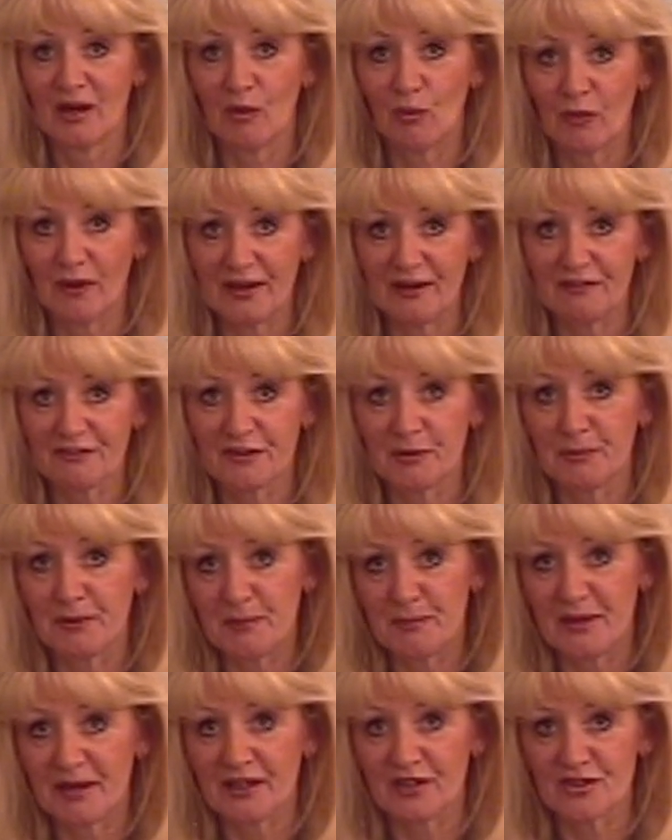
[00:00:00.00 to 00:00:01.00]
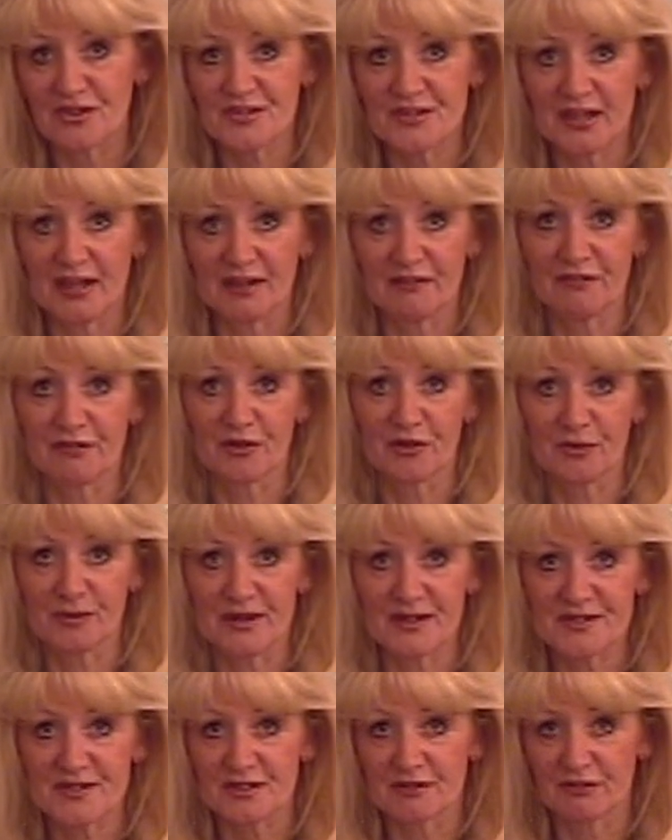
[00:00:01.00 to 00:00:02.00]
wife to be by your side for the
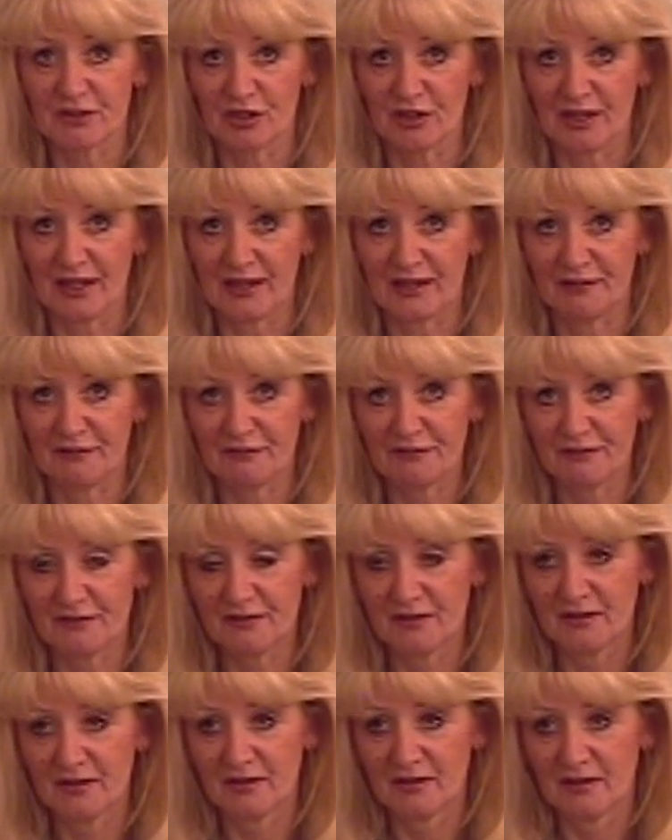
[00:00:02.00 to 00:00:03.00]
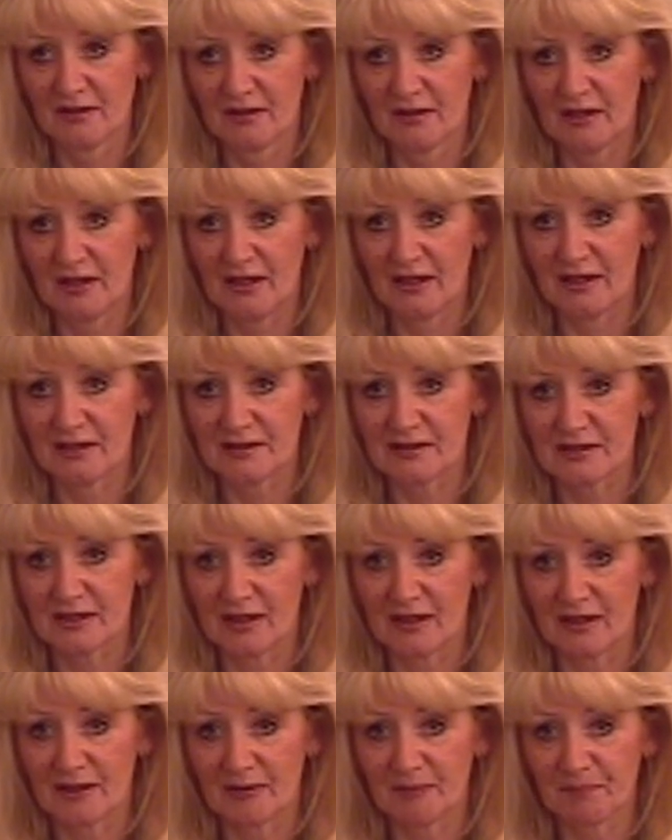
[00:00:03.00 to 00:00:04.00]
rest of your life. And
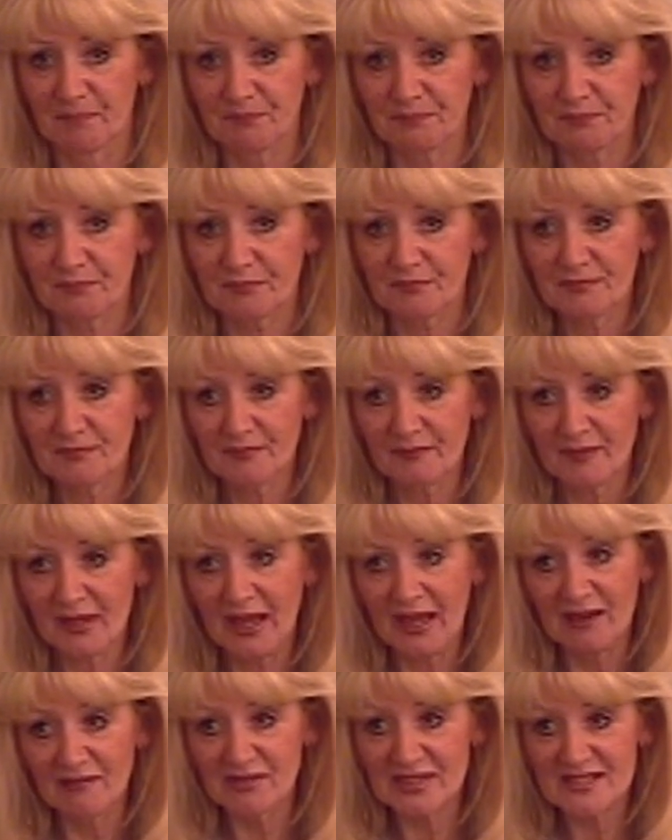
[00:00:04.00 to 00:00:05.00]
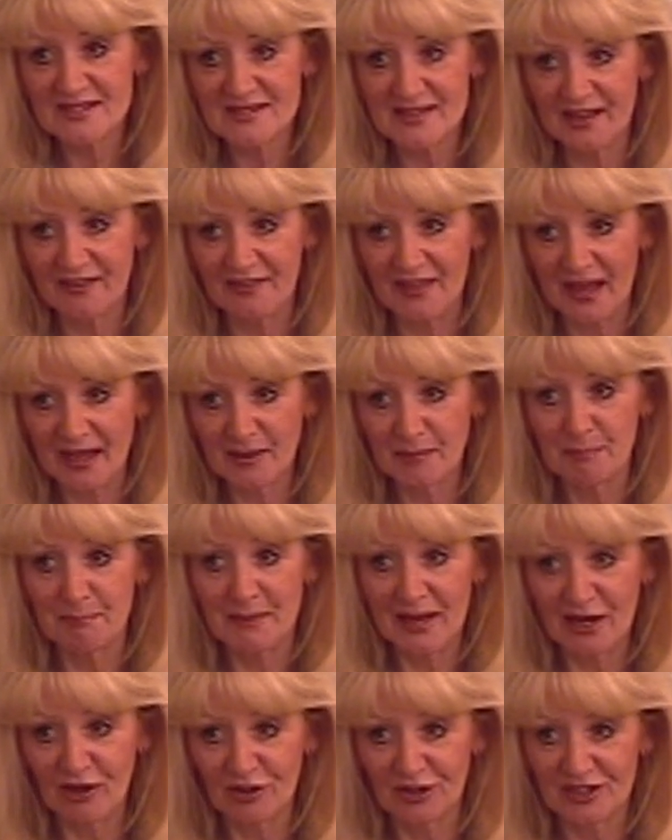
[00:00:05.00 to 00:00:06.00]
having said that,
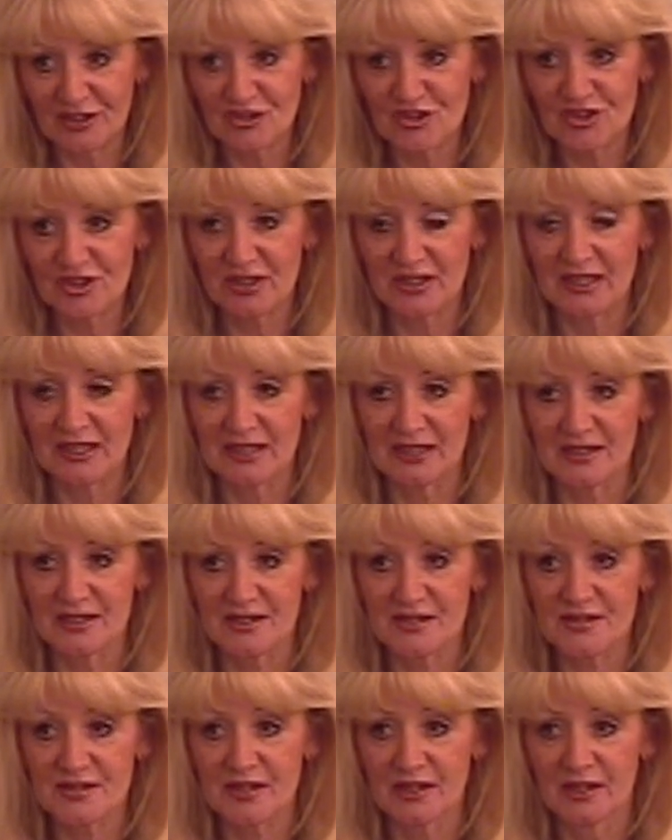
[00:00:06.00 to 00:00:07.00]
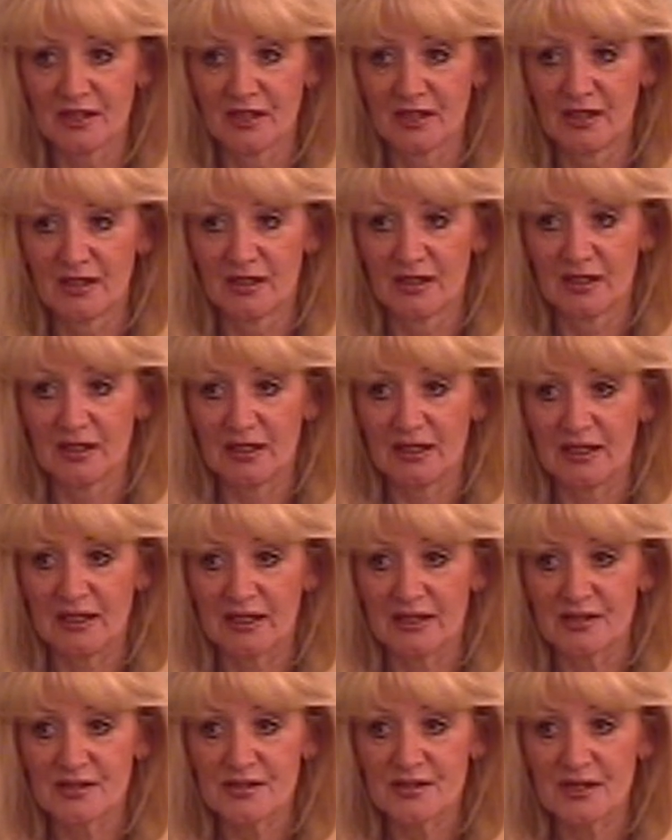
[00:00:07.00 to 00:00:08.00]
marriage is
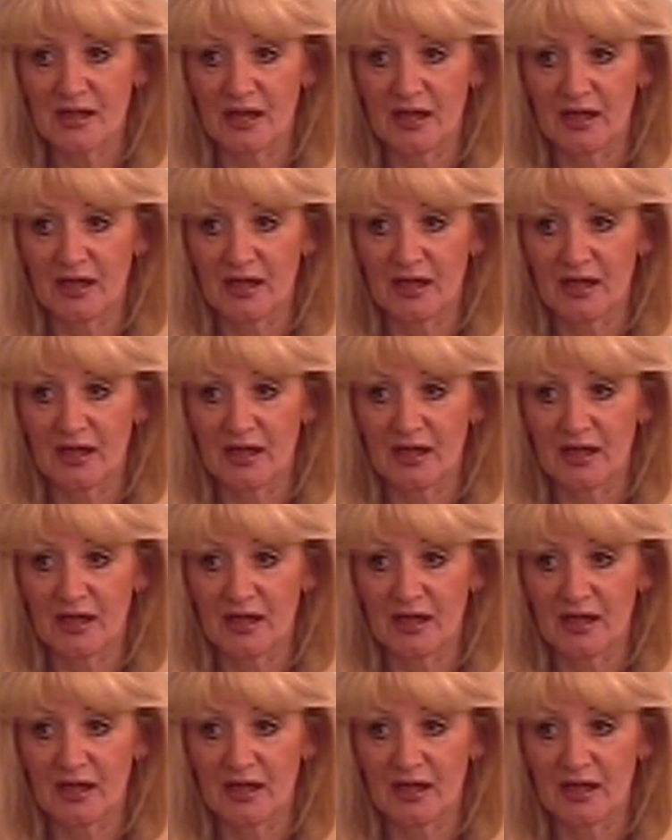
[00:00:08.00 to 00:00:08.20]
is